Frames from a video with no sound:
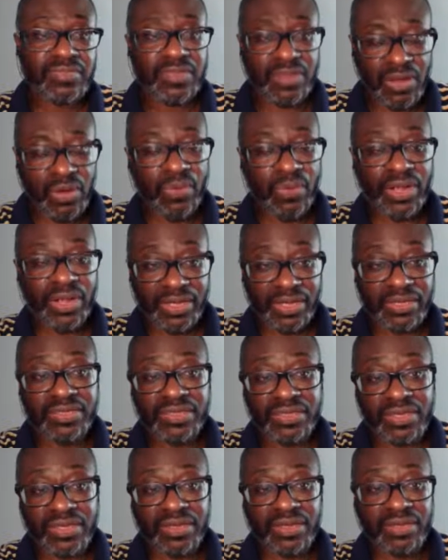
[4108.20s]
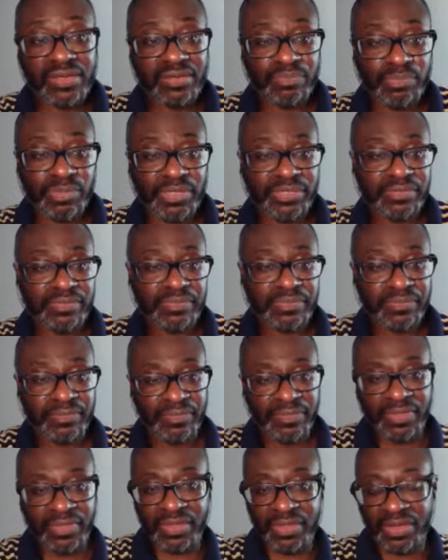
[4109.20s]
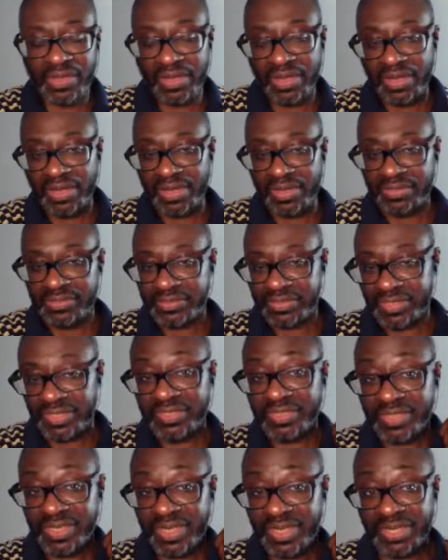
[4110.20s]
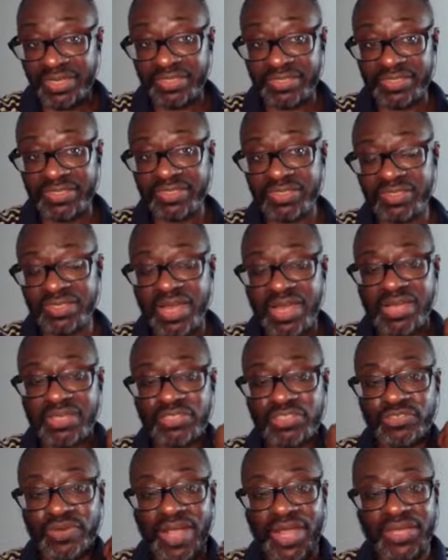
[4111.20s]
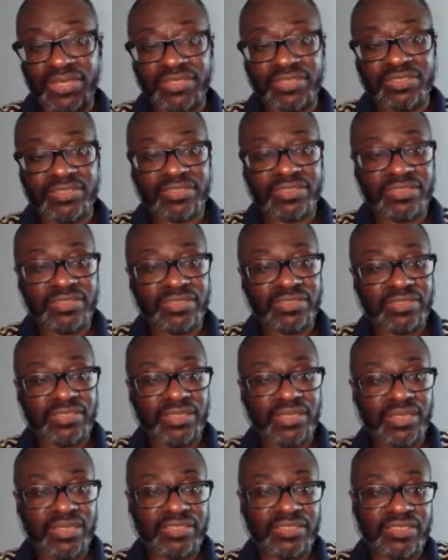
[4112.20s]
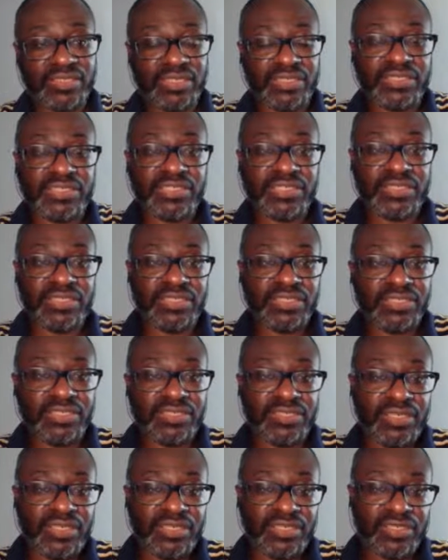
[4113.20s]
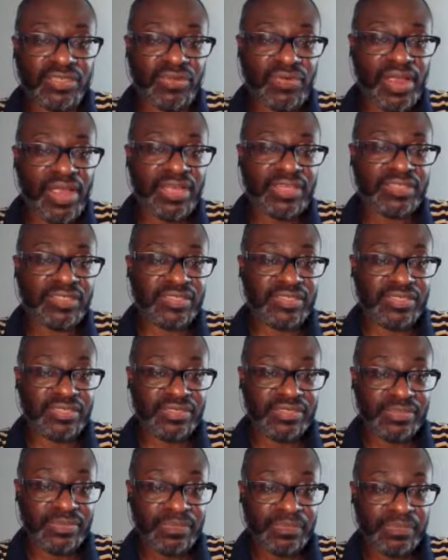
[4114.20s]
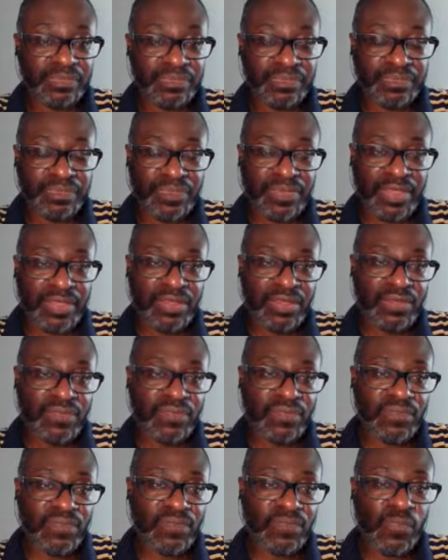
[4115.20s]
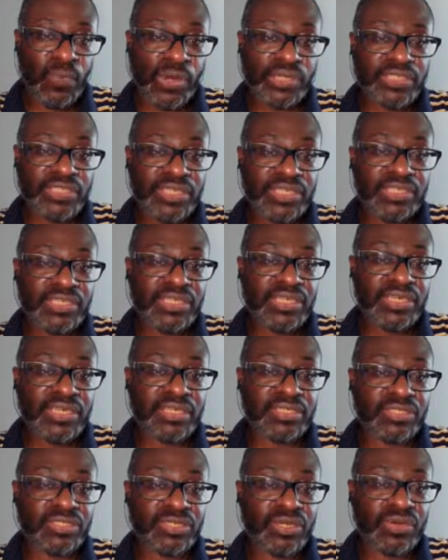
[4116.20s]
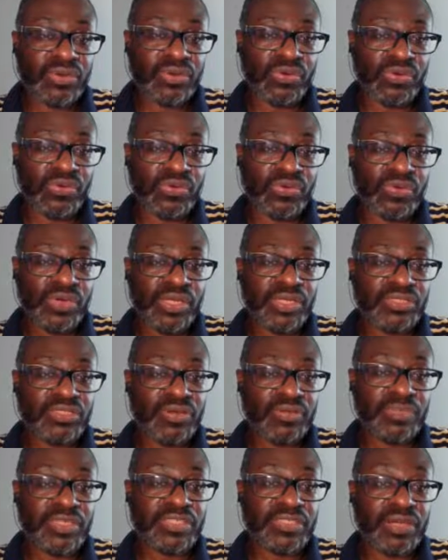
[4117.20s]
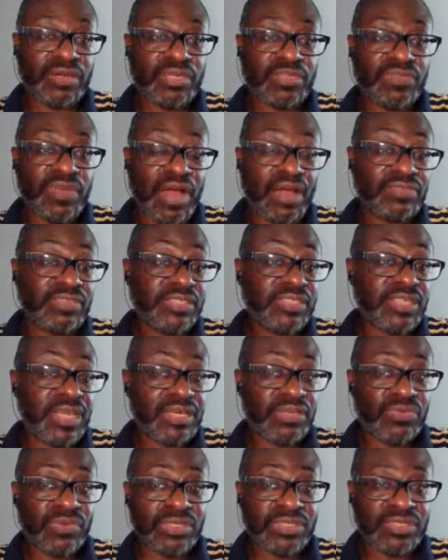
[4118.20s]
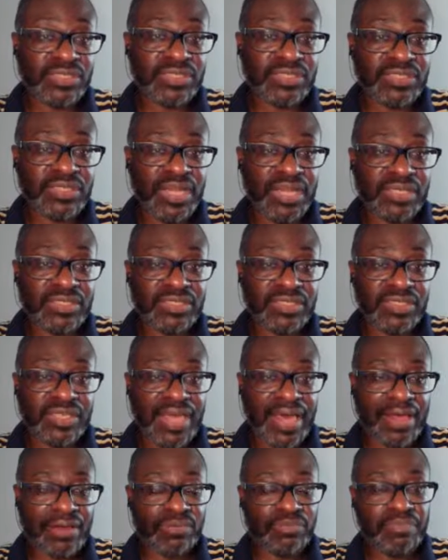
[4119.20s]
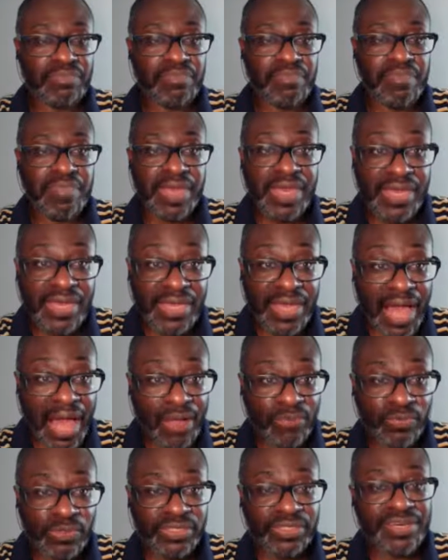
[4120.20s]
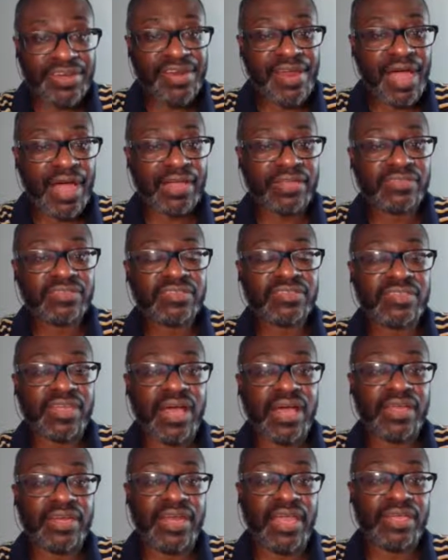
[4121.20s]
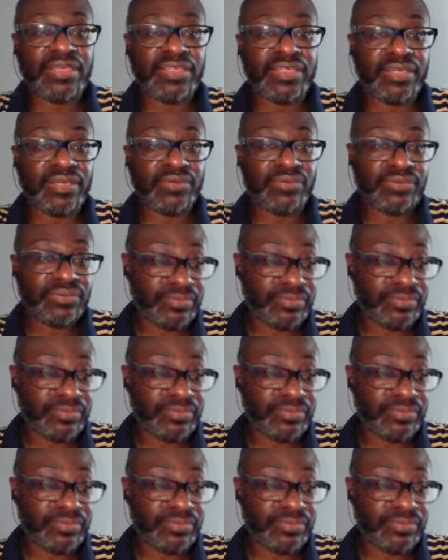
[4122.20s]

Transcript: Okay, yeah. But this contract extension is crazy. 14 years, so he's going to be 35. He said he wanted to stay in Seattle. Me, I would not sign that deal.